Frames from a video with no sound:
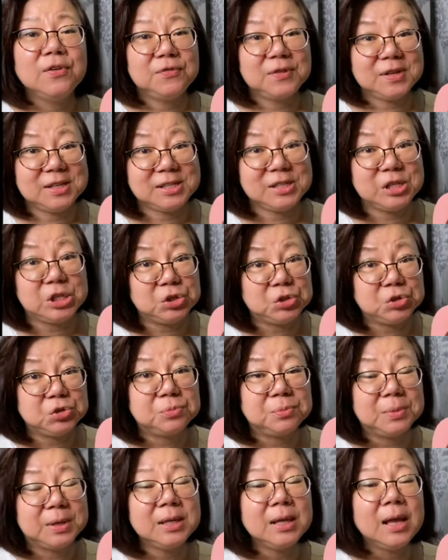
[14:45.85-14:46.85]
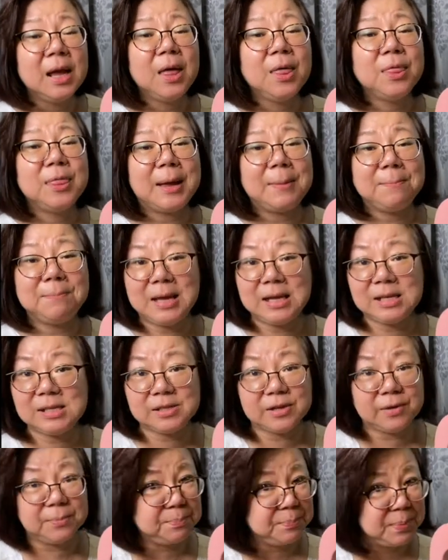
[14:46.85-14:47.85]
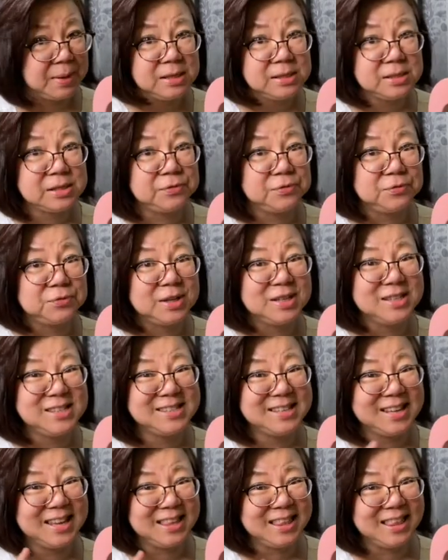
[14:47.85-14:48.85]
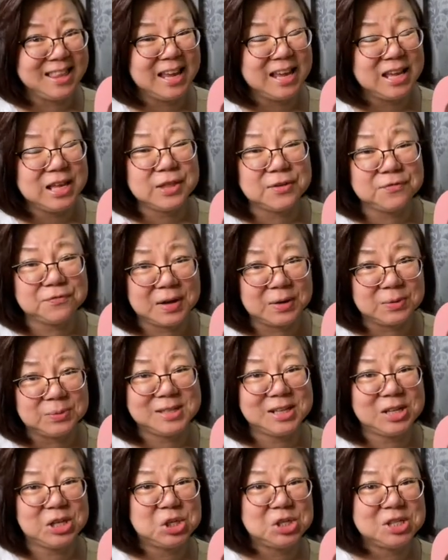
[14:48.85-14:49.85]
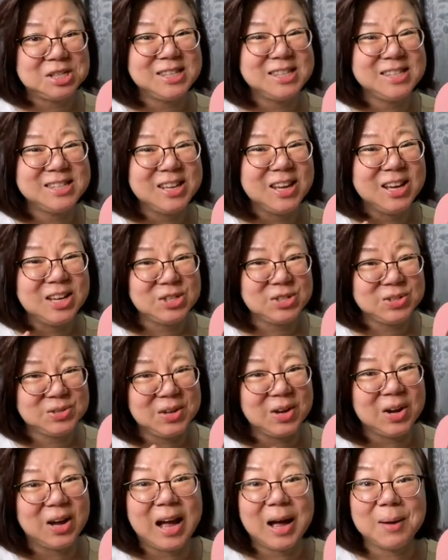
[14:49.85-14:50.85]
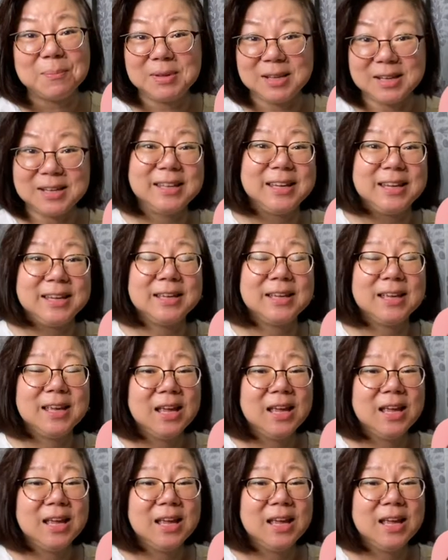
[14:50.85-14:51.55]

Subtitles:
first instrument that makes a big difference in laying the foundations to your harp learning.